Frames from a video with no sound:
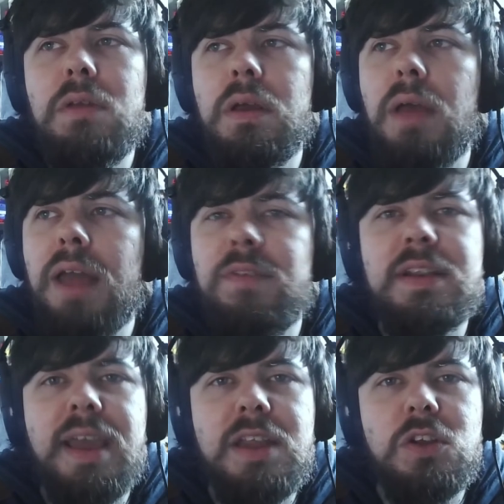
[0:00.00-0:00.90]

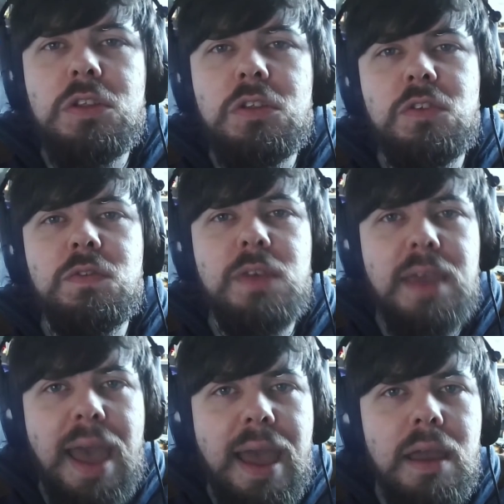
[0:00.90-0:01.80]
advantageous to just
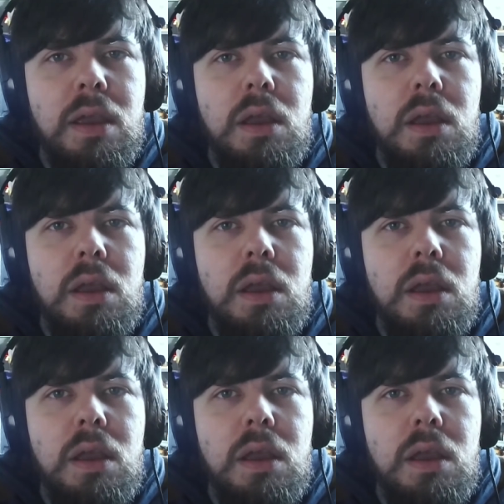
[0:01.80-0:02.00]
forget